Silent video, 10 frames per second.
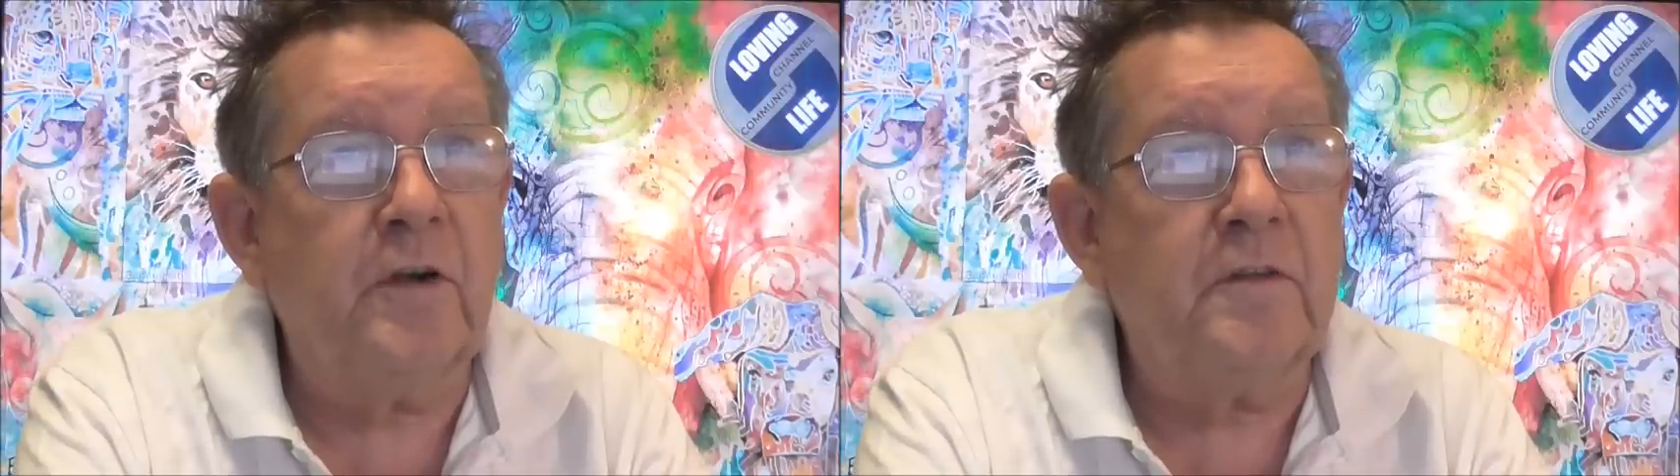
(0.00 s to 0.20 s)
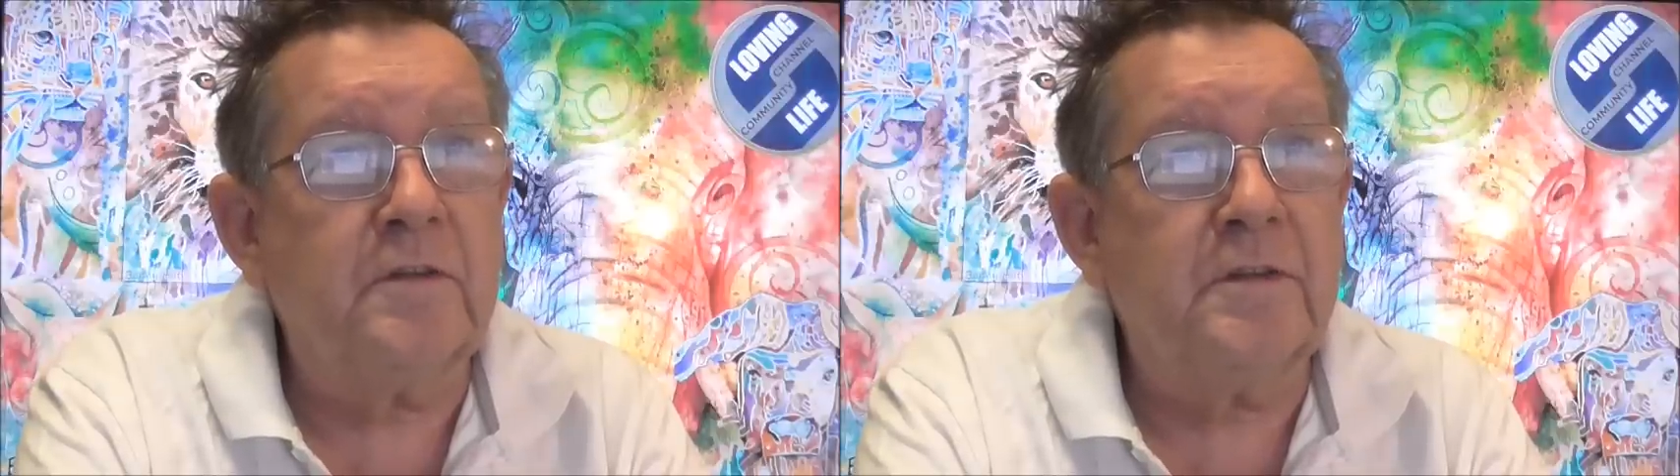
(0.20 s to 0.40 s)

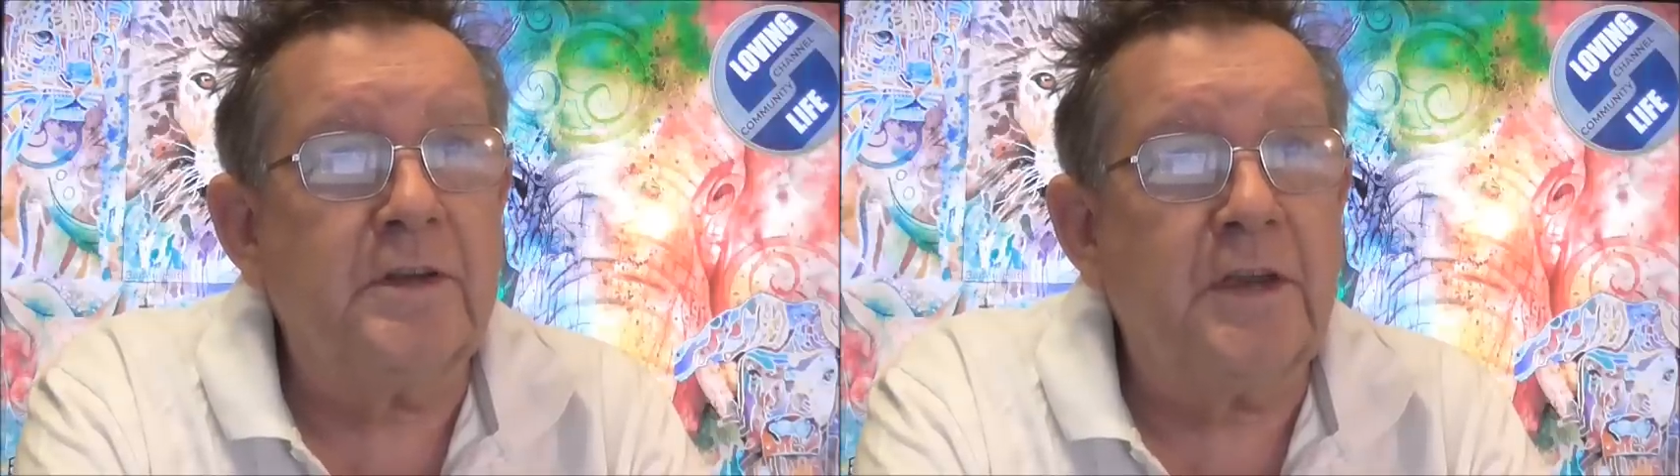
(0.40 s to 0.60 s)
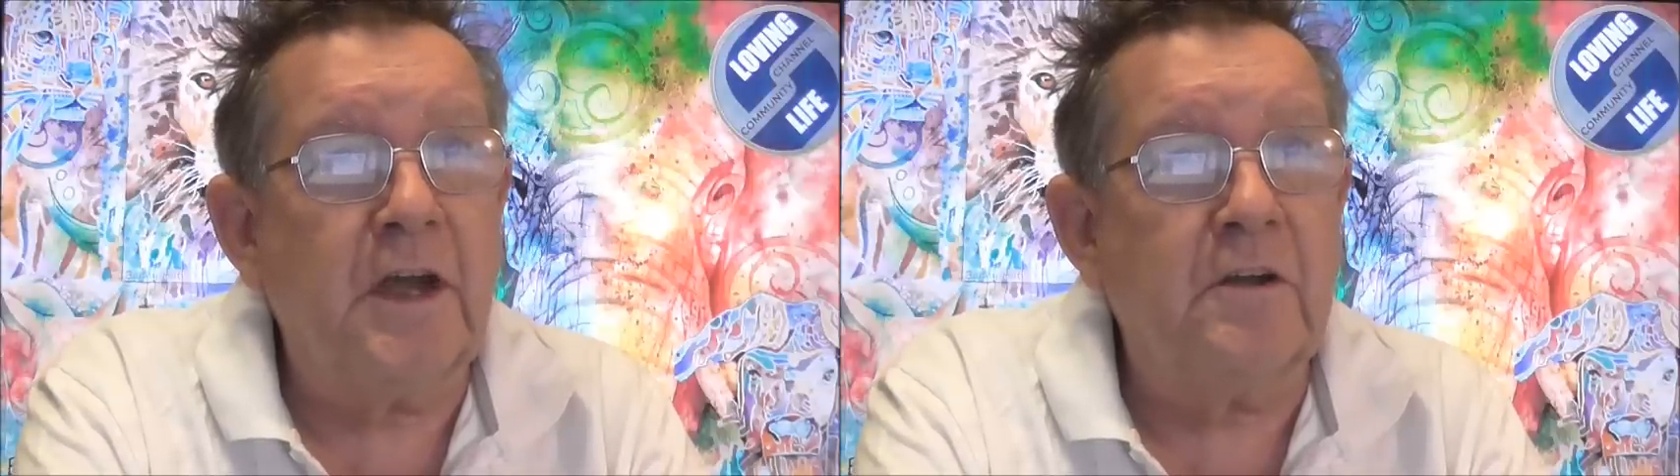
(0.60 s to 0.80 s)
present
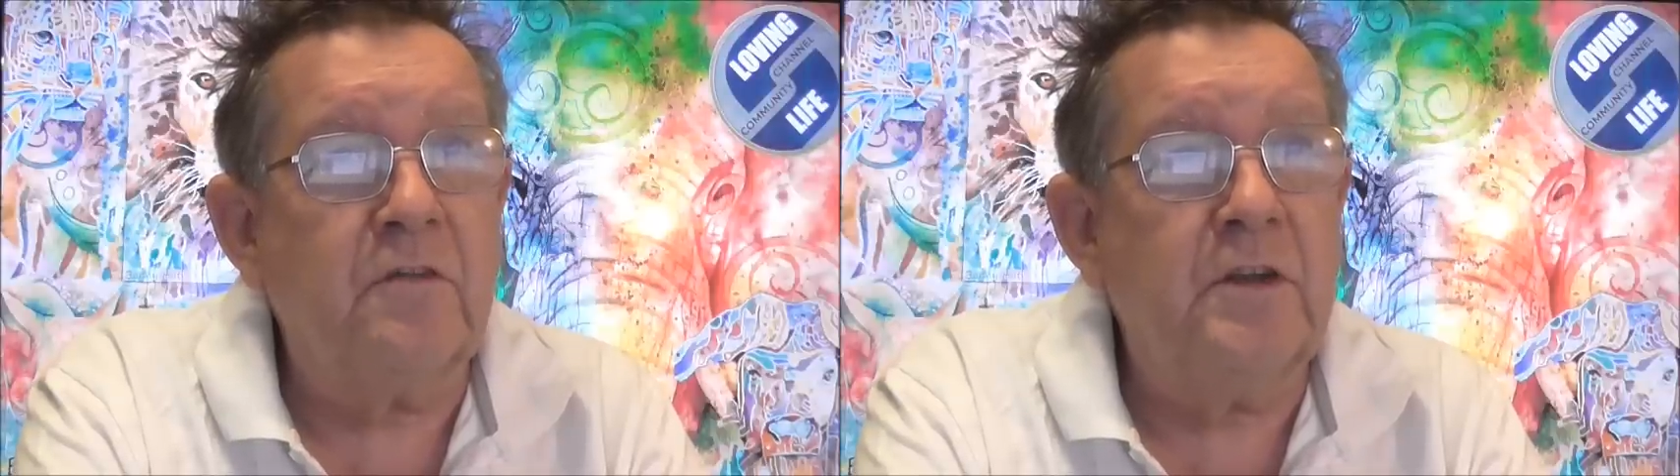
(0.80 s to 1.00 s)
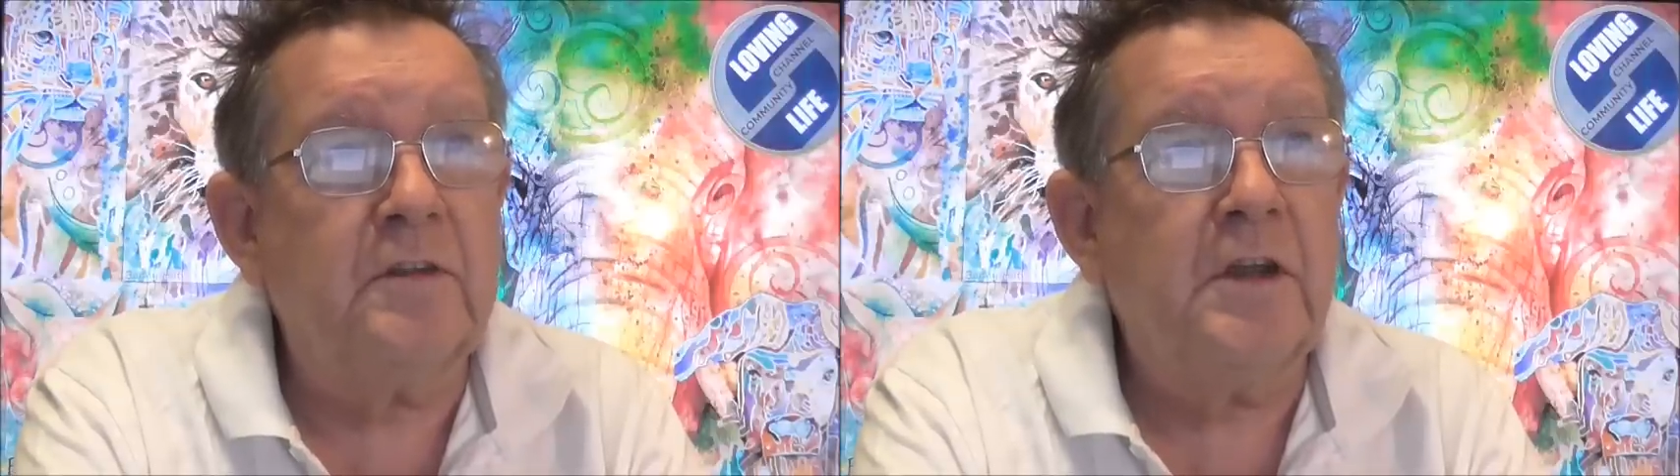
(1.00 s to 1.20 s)
in
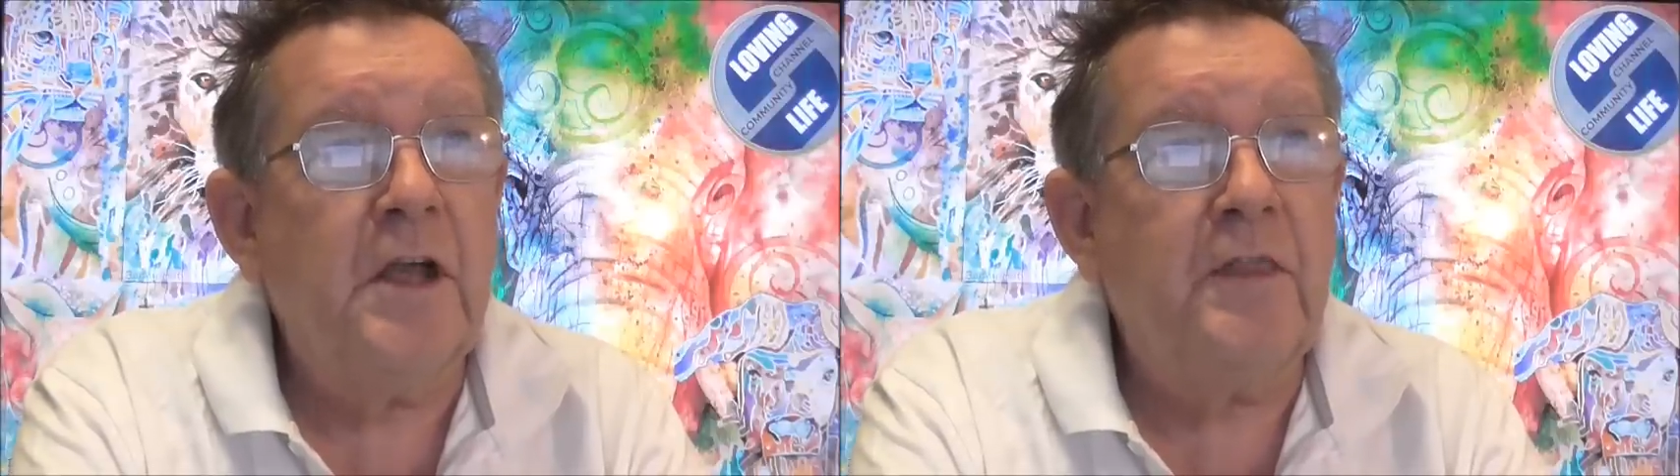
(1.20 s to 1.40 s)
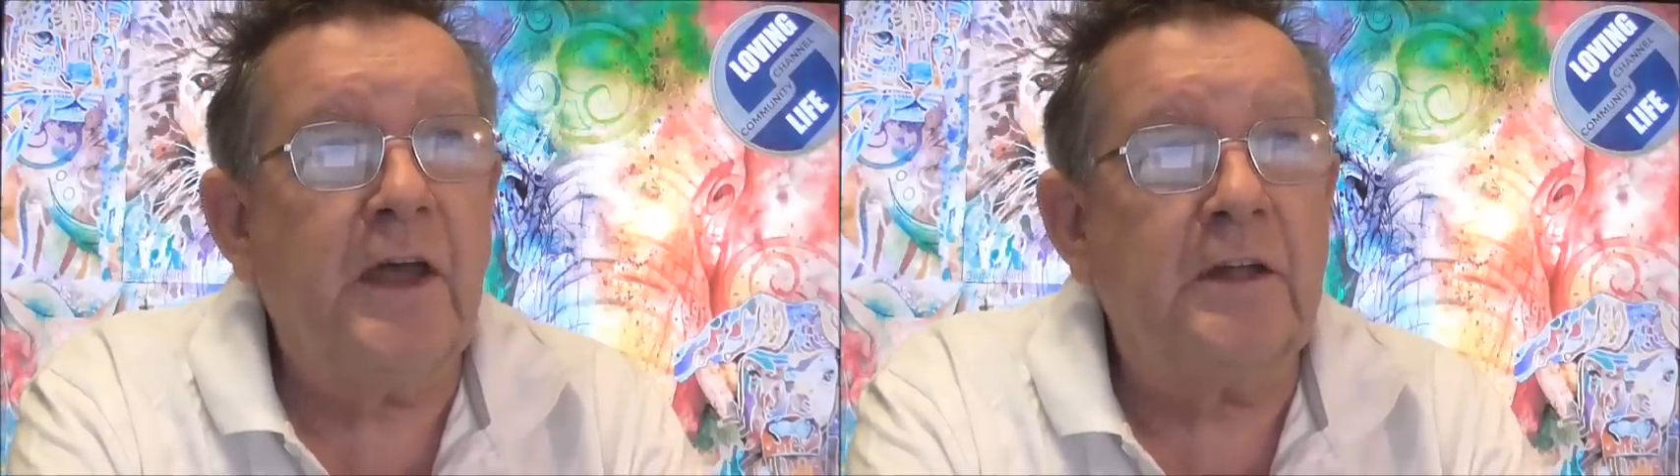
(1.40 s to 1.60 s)
countries
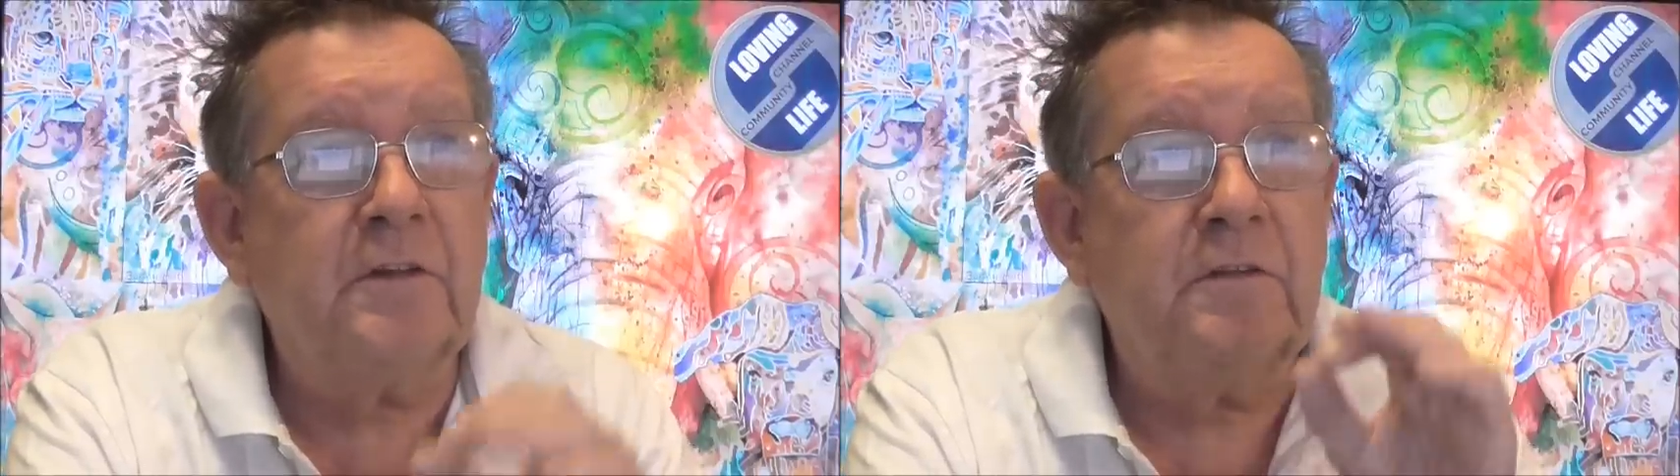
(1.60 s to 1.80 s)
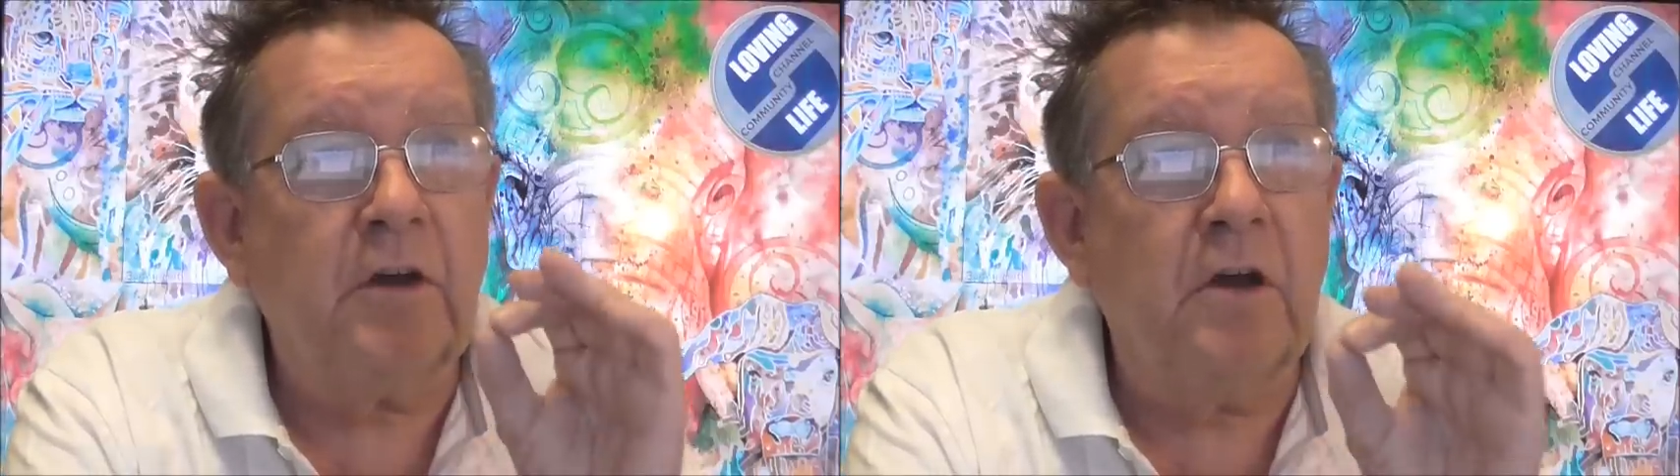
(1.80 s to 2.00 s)

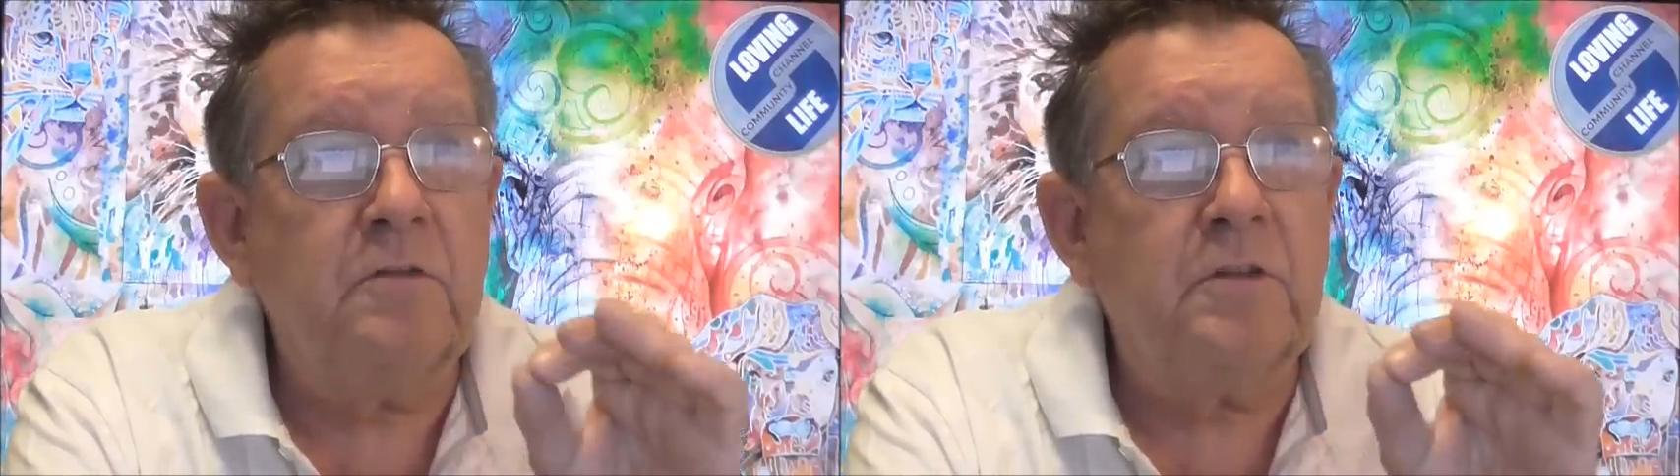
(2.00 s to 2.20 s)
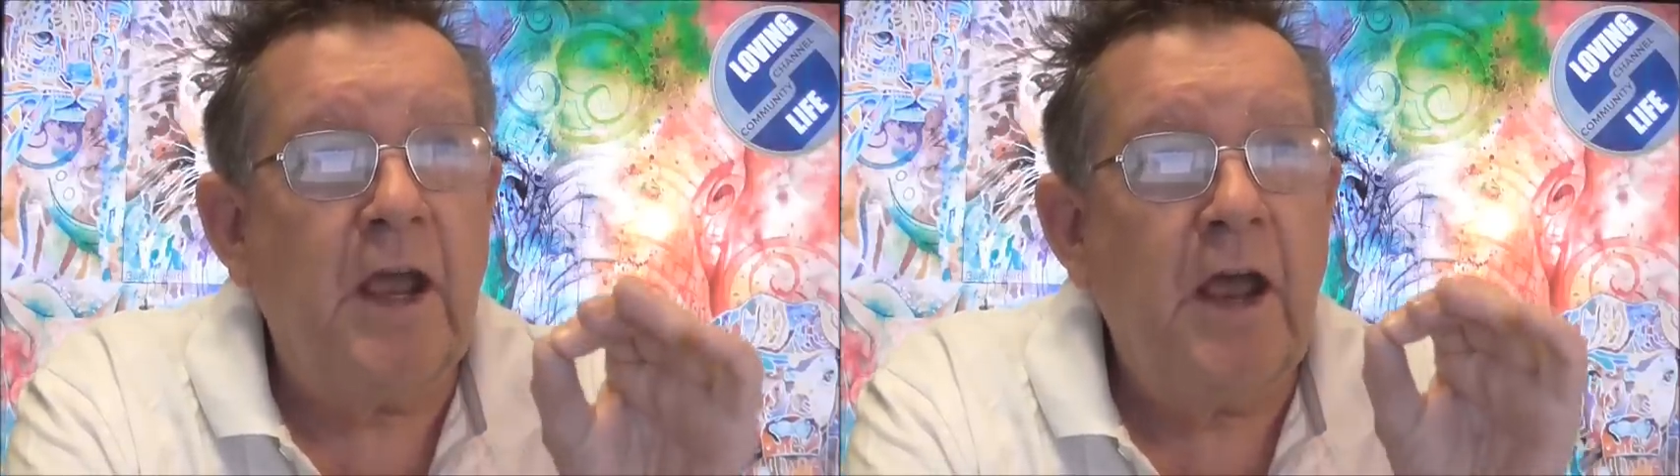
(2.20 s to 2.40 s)
that
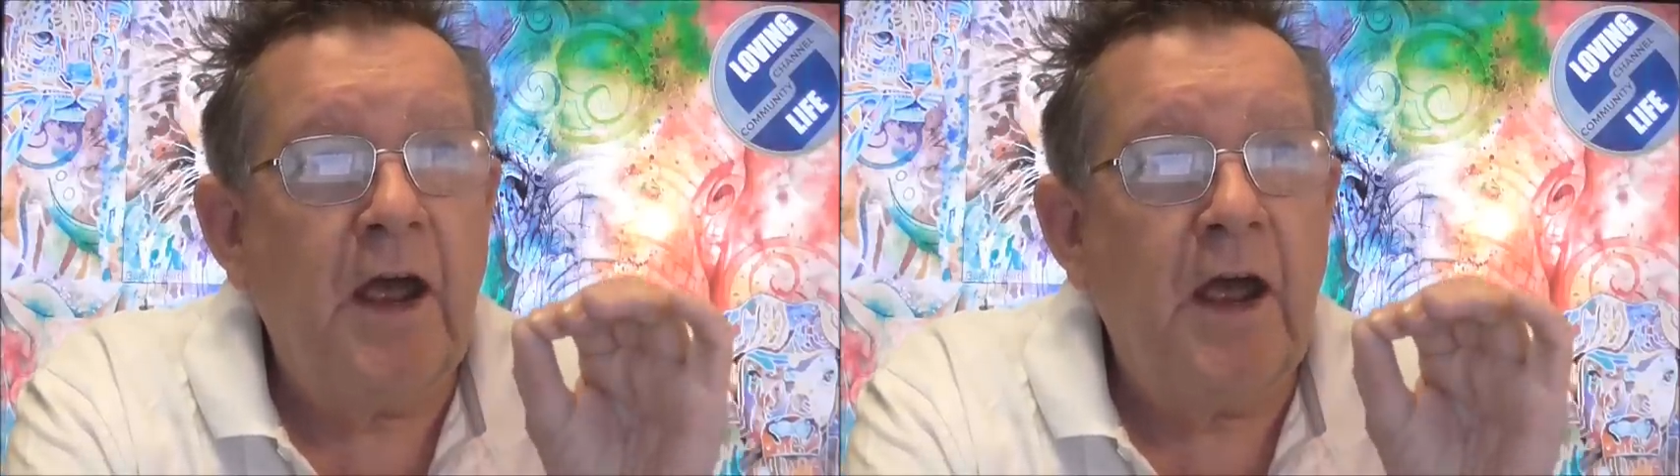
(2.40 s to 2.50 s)
don't